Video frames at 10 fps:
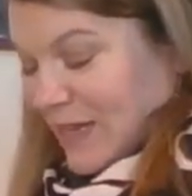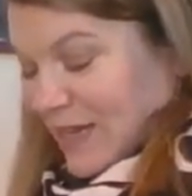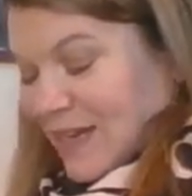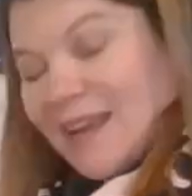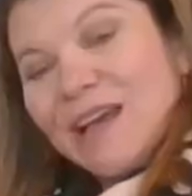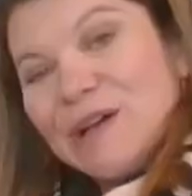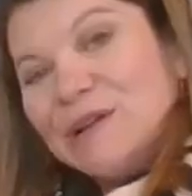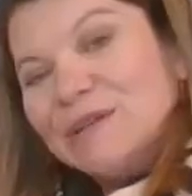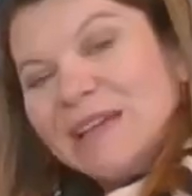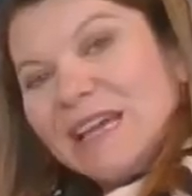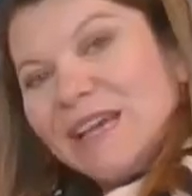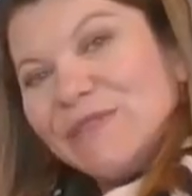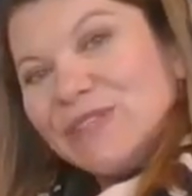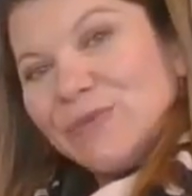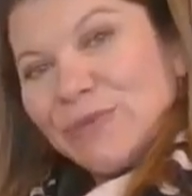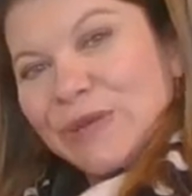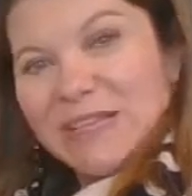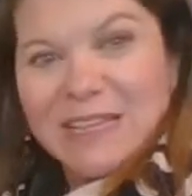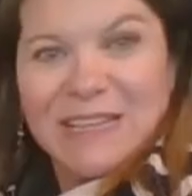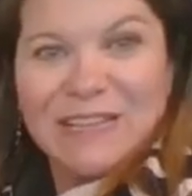Now, if it's a
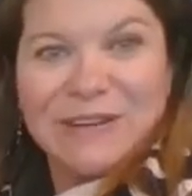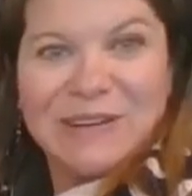really clear